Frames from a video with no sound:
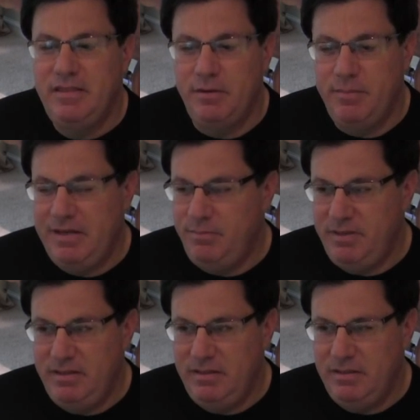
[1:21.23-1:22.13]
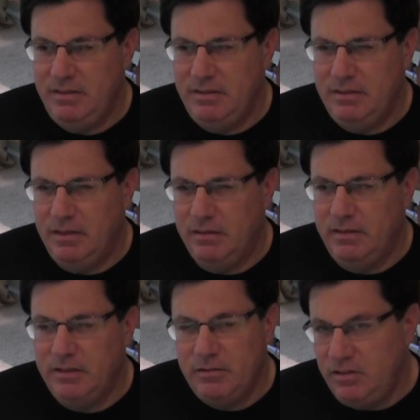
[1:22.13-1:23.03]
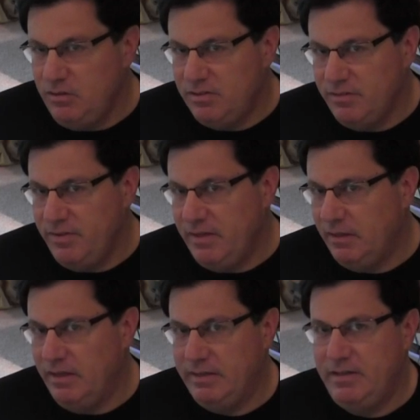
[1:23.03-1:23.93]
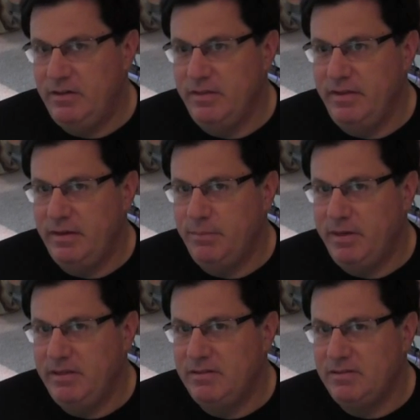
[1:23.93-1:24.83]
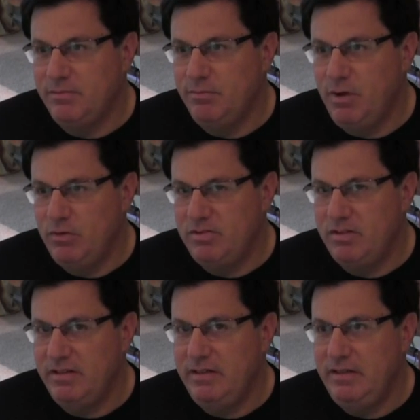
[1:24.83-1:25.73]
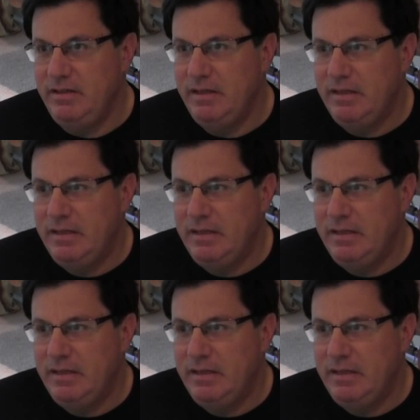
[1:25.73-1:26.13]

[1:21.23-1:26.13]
there may be a little use of intellect here and there, but it's mostly